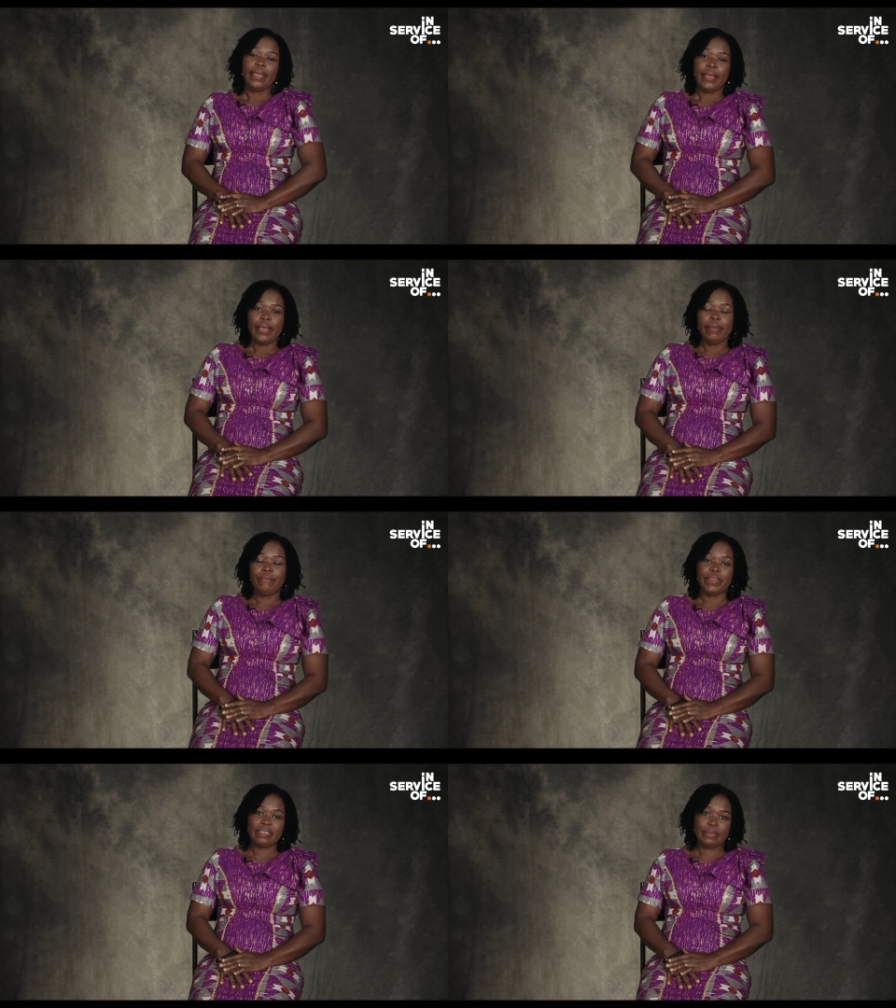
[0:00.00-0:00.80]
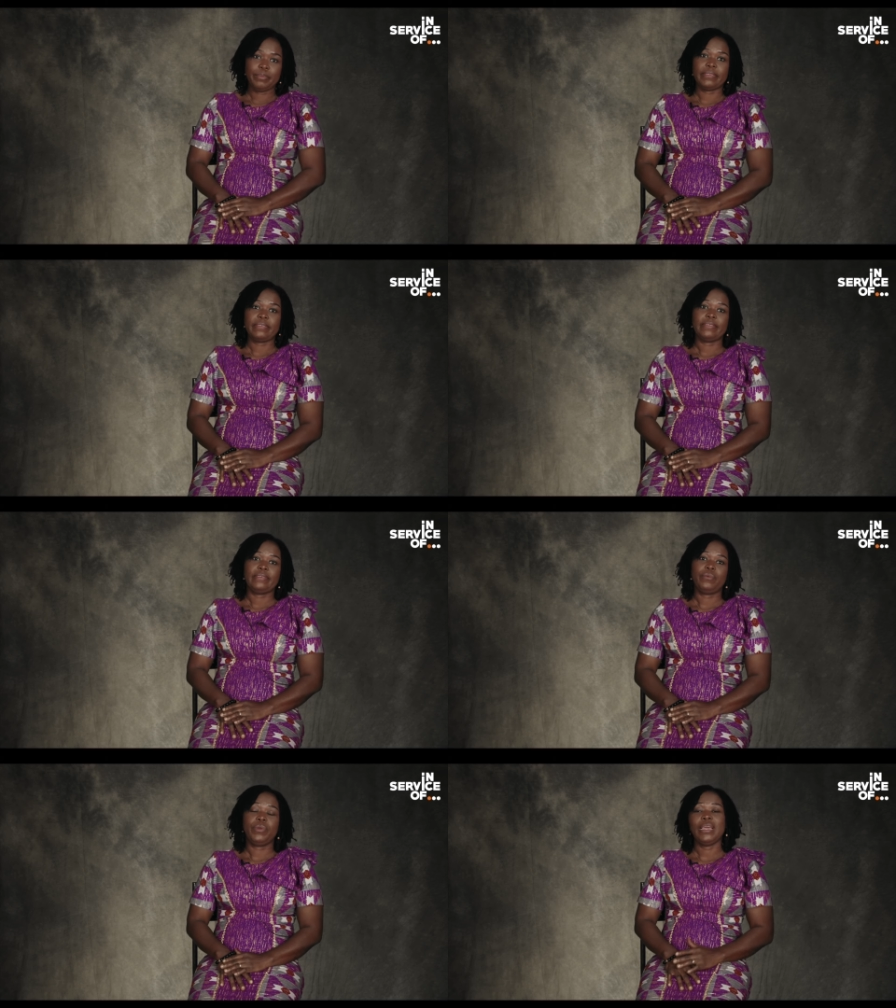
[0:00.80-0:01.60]
uh, victims.
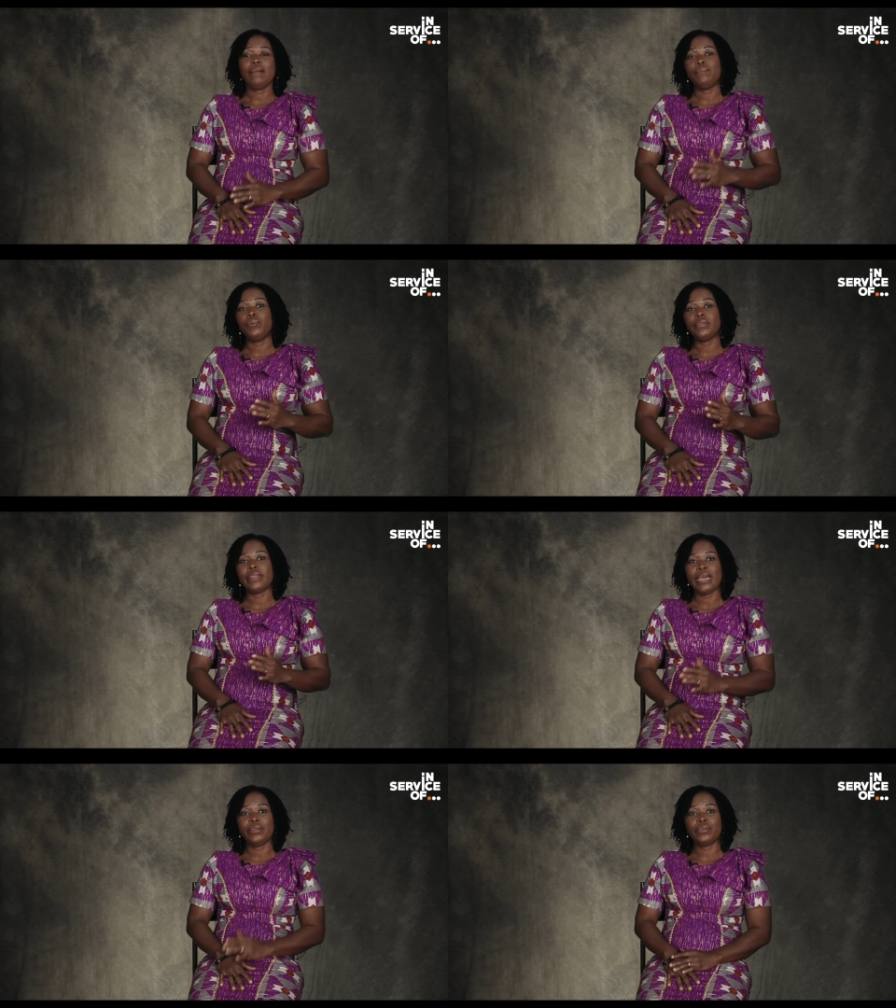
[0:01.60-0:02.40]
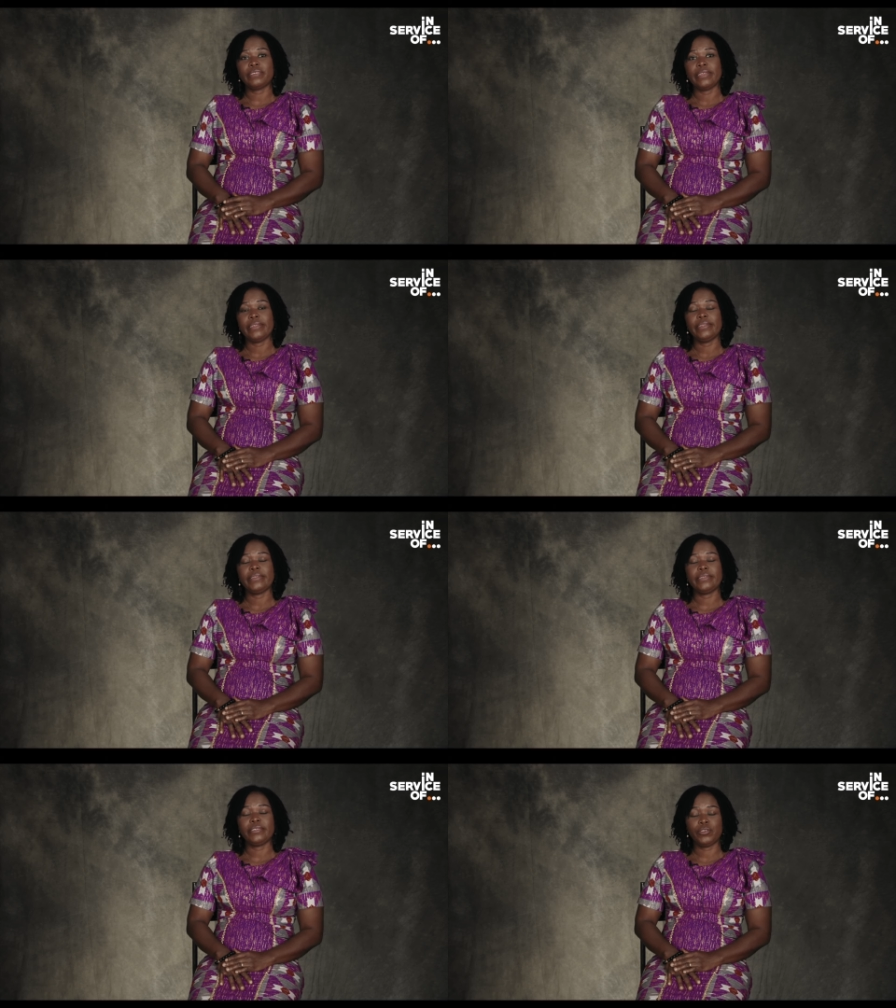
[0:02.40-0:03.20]
We have both adult and
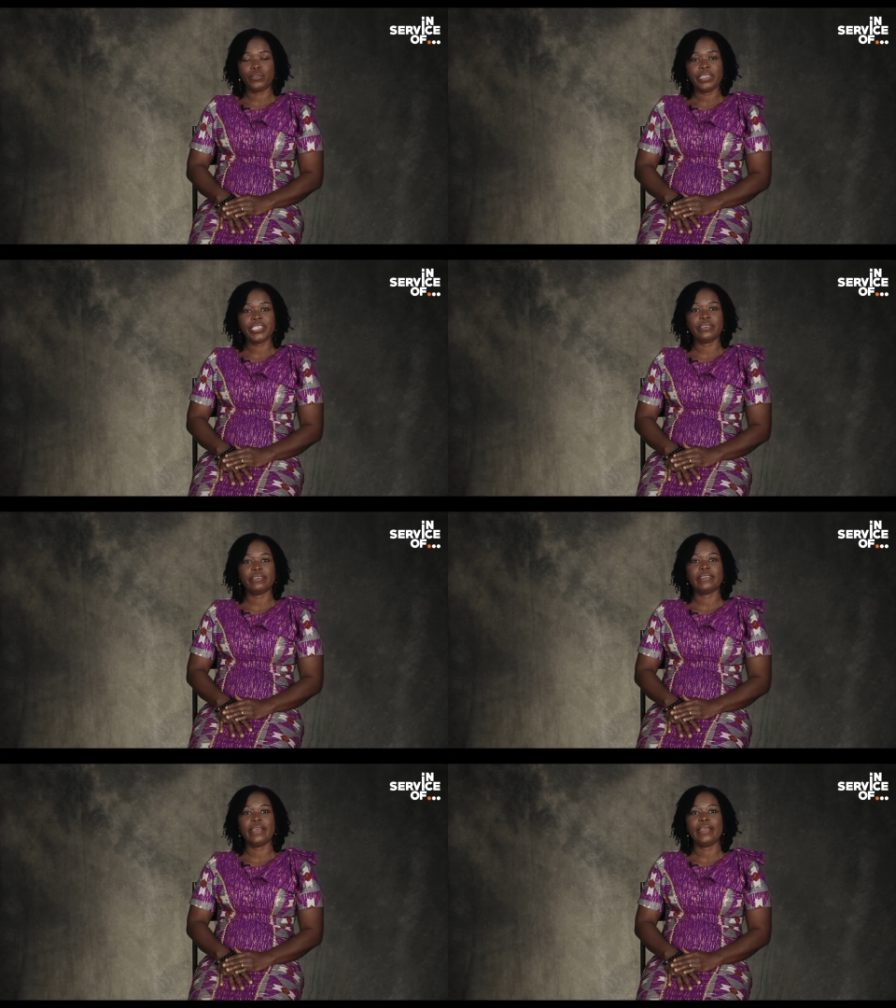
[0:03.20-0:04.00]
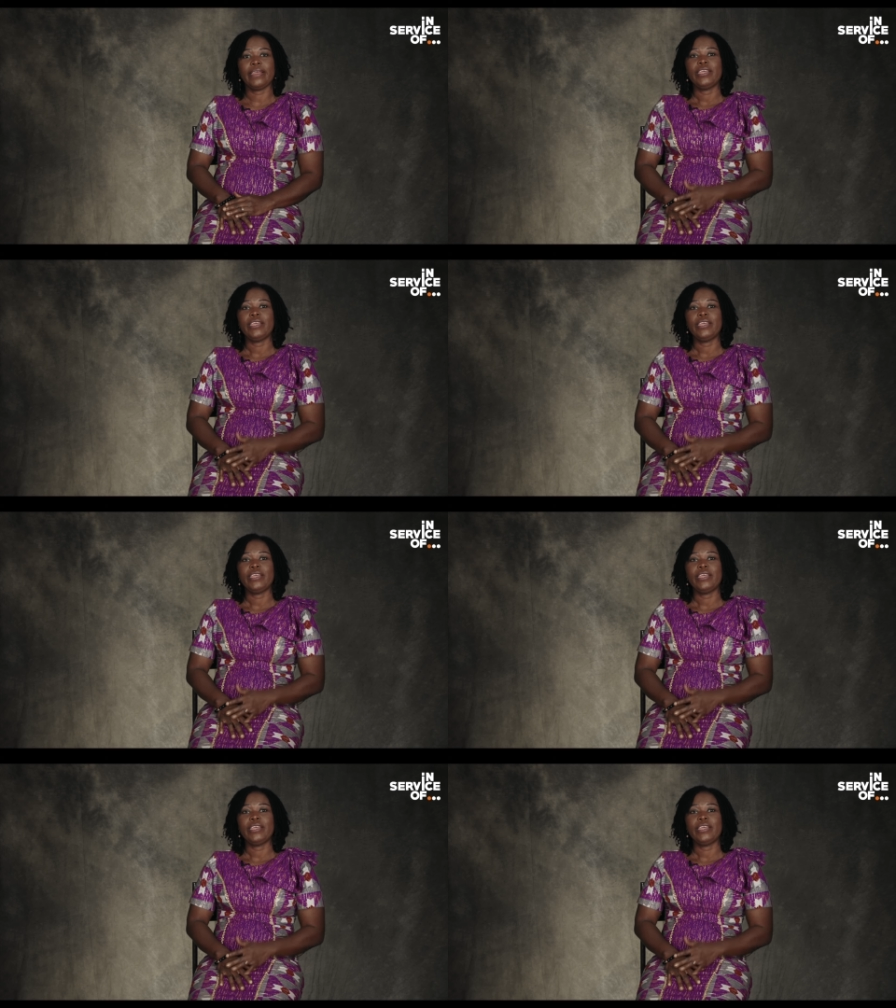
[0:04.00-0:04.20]
children's shelter.